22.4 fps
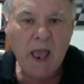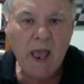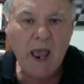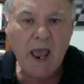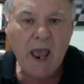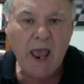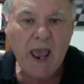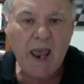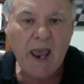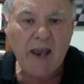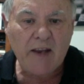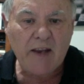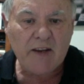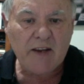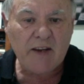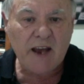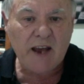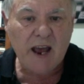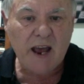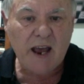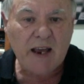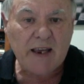and
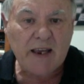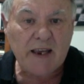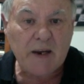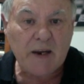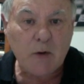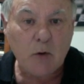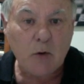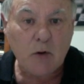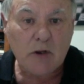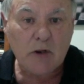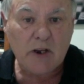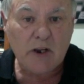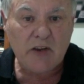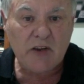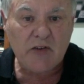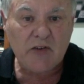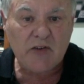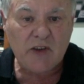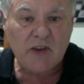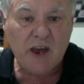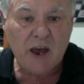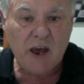get all
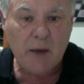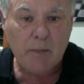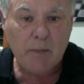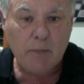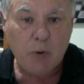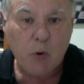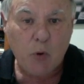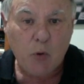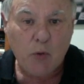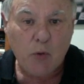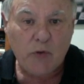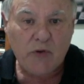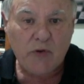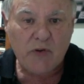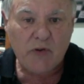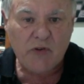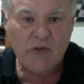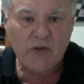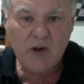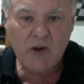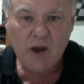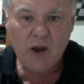these
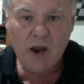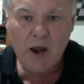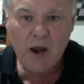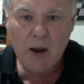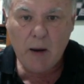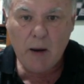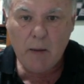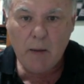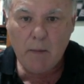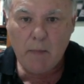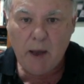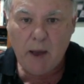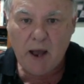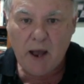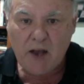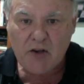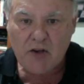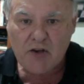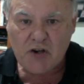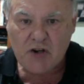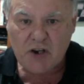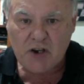pawns
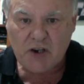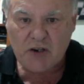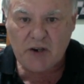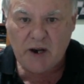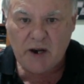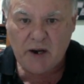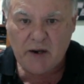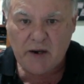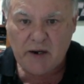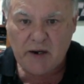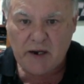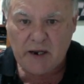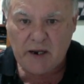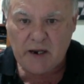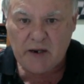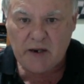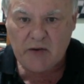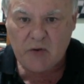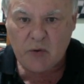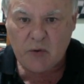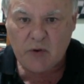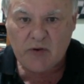marching down here
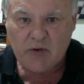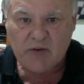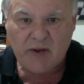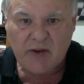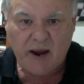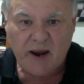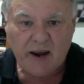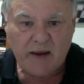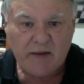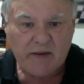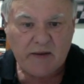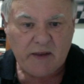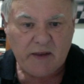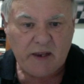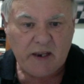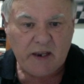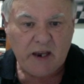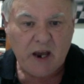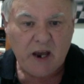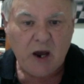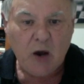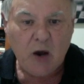to attack
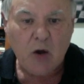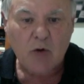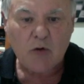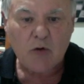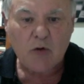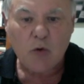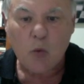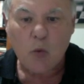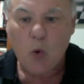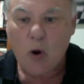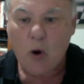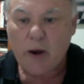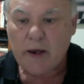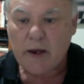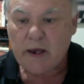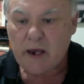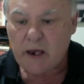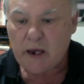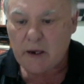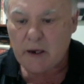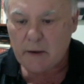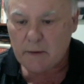the white
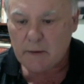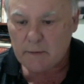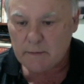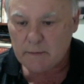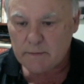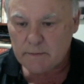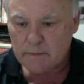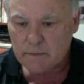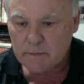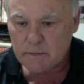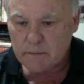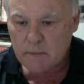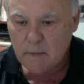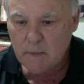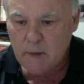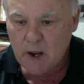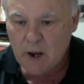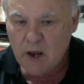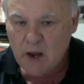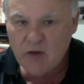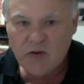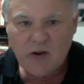king.
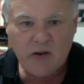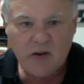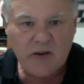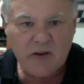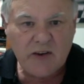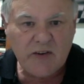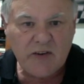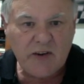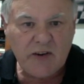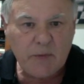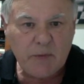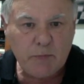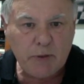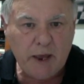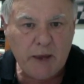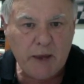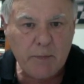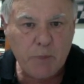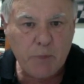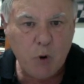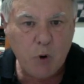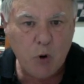So does he play
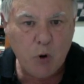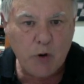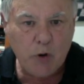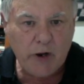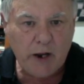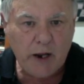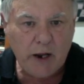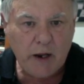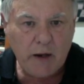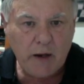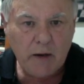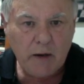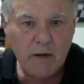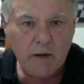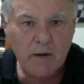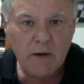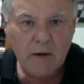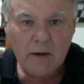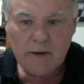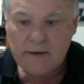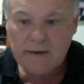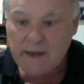pawn here?
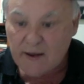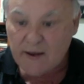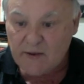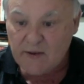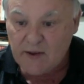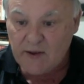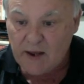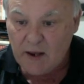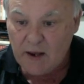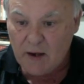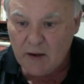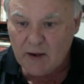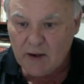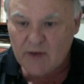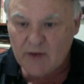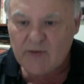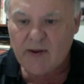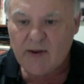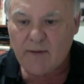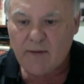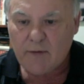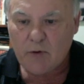Does he?
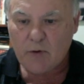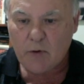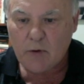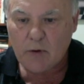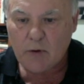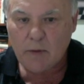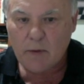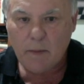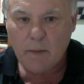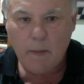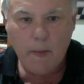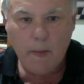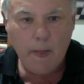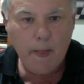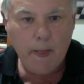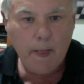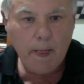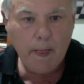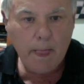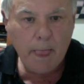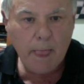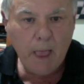Let's have a look.
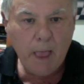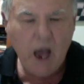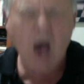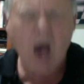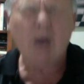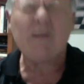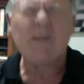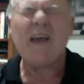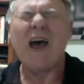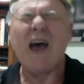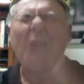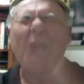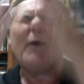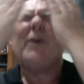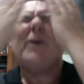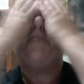Oh no, he